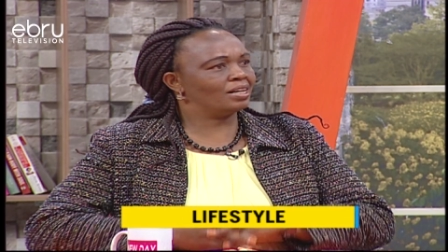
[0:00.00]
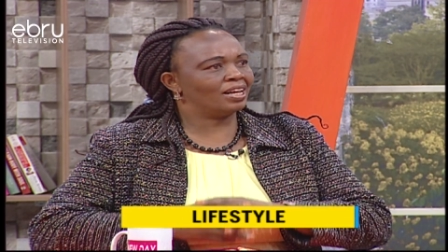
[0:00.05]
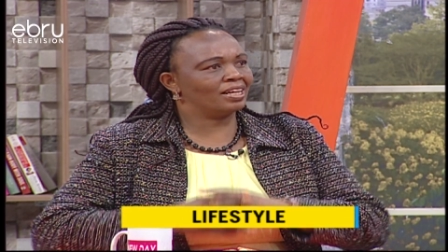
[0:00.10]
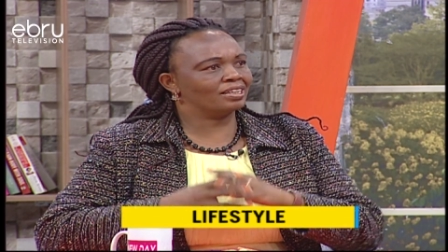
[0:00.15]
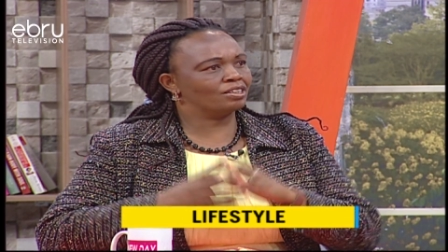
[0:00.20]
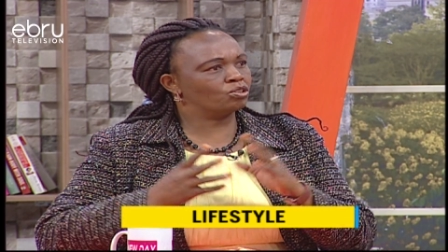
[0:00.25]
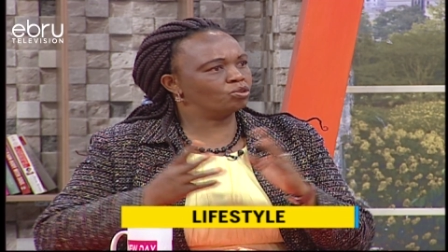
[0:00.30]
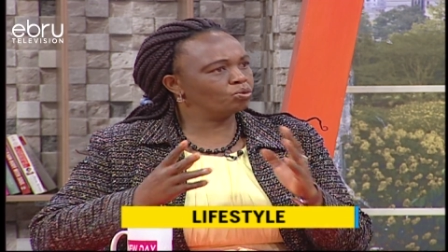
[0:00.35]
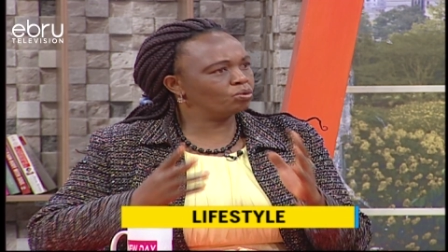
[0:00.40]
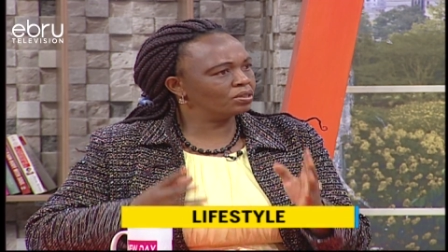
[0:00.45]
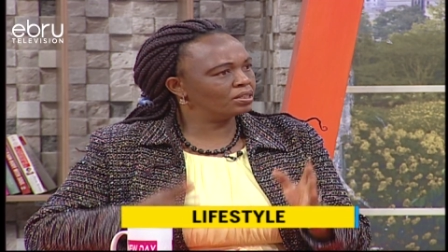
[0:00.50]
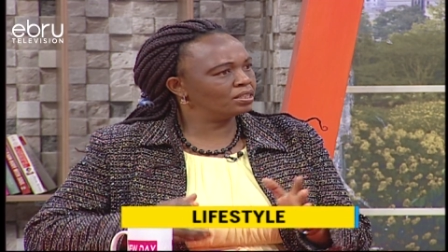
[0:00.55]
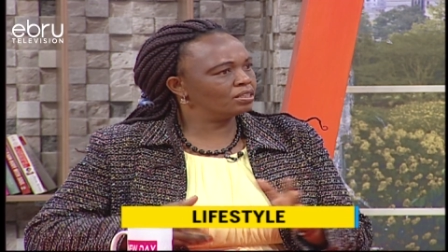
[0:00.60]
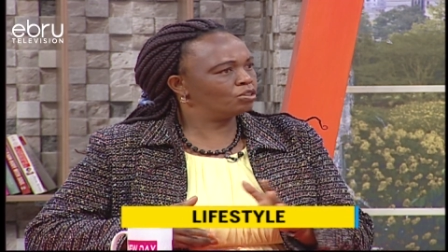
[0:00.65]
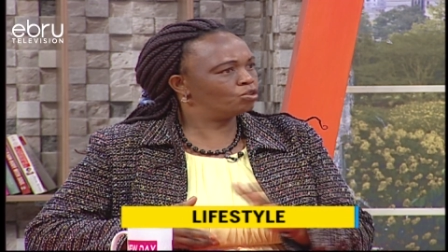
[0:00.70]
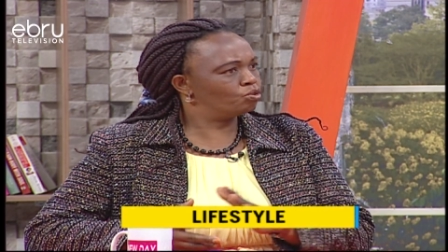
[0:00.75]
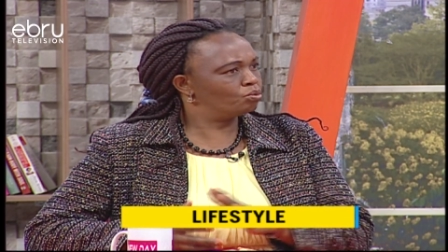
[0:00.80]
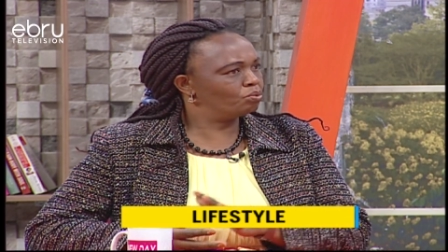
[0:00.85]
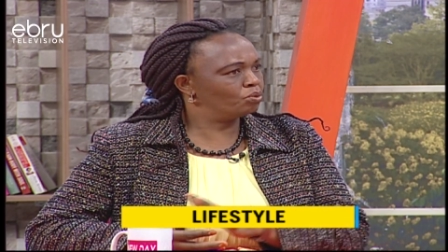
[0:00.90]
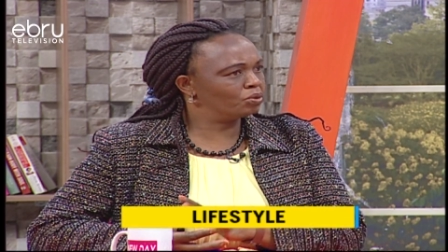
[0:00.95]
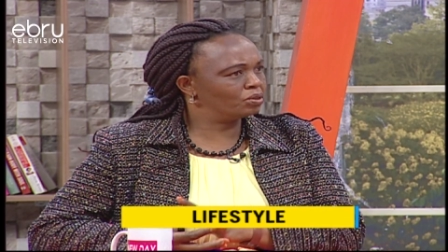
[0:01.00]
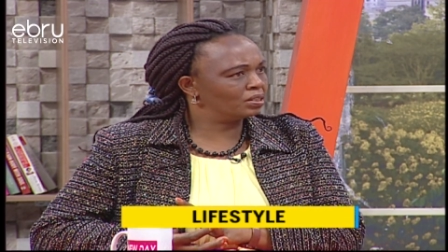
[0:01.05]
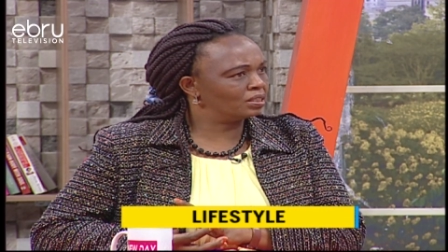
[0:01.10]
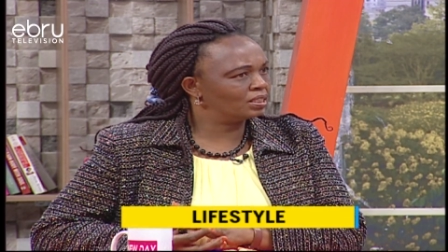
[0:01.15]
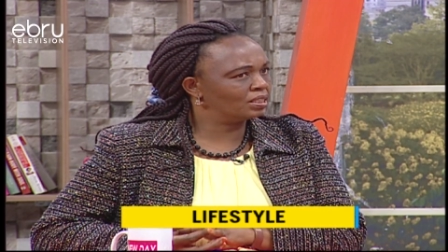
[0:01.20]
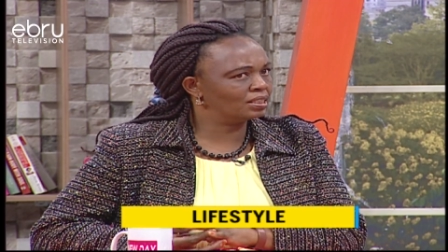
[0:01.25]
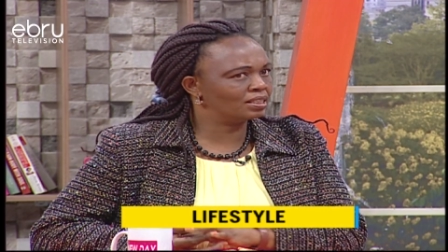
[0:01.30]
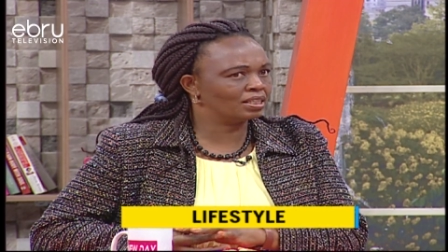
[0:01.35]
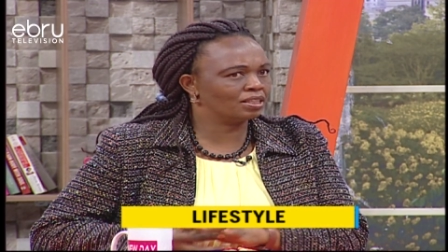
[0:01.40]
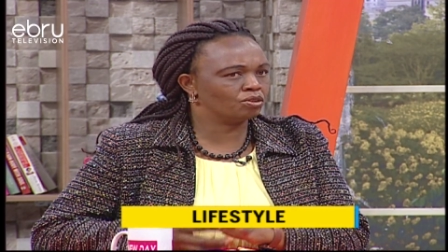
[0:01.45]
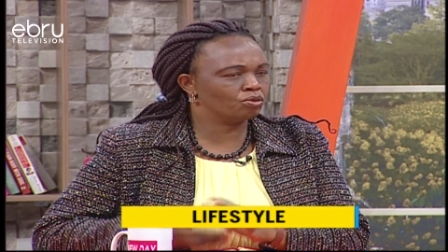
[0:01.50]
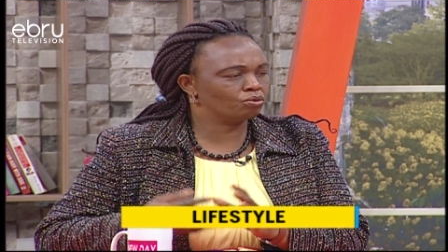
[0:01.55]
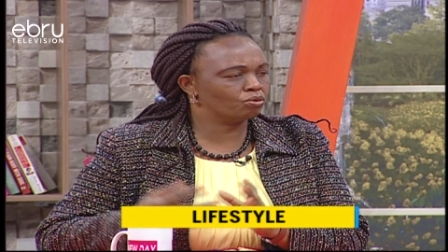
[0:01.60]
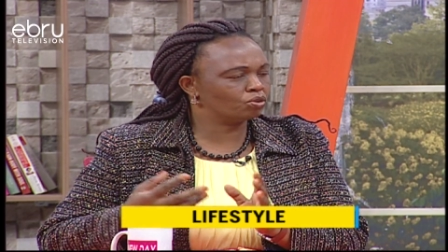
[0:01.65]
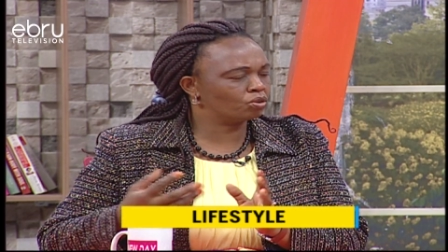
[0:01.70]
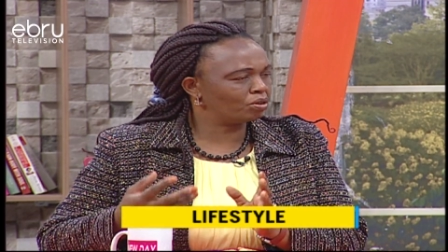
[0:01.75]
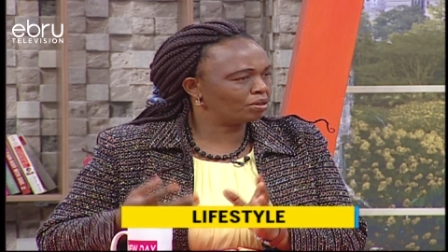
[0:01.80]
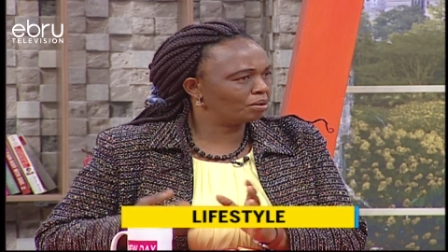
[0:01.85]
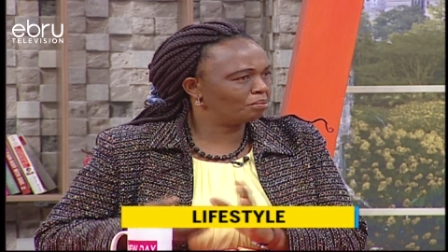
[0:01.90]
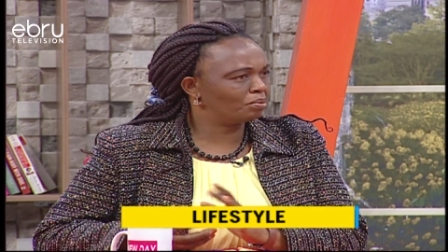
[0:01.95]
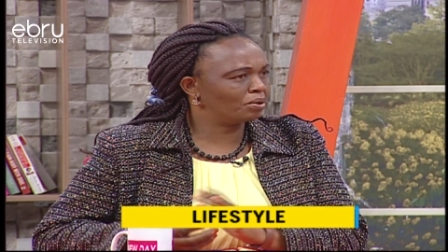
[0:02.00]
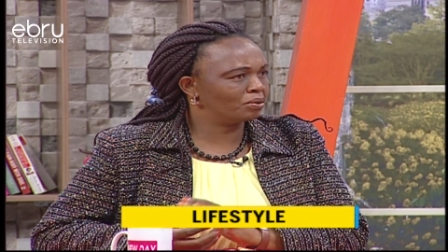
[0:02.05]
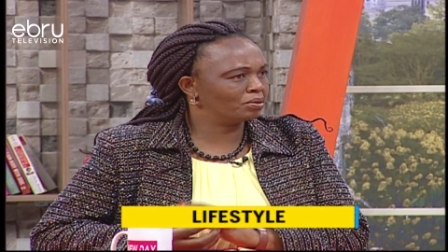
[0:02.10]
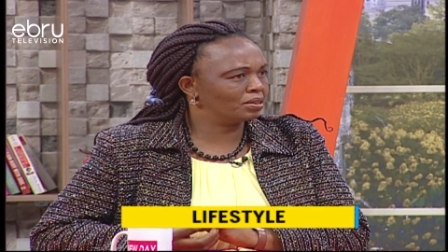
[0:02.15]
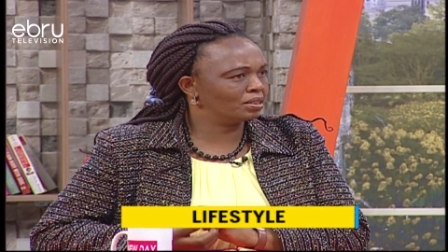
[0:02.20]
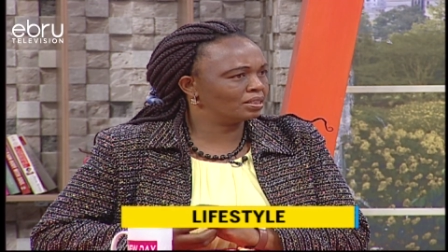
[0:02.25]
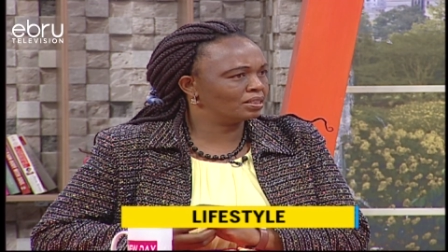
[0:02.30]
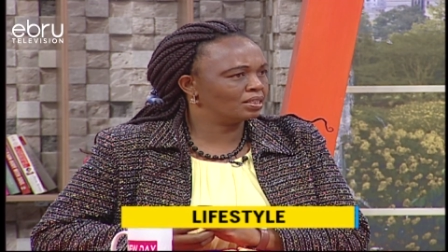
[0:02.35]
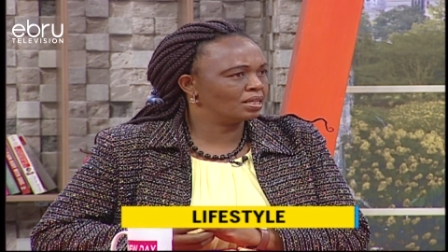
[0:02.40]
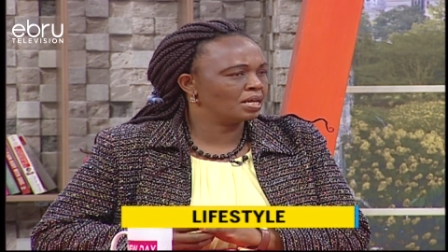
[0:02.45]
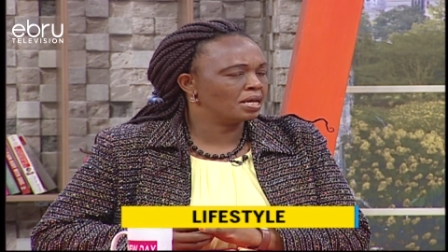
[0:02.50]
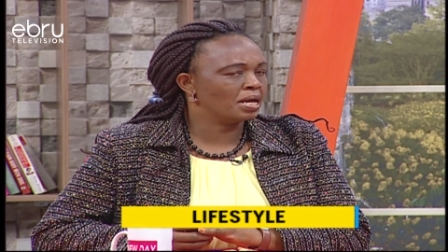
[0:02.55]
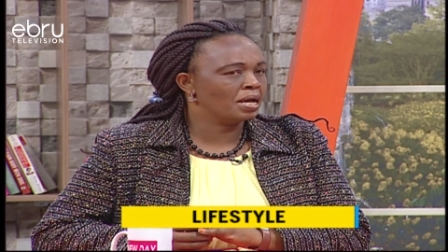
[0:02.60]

like two days to mourn these and right. to talk about it.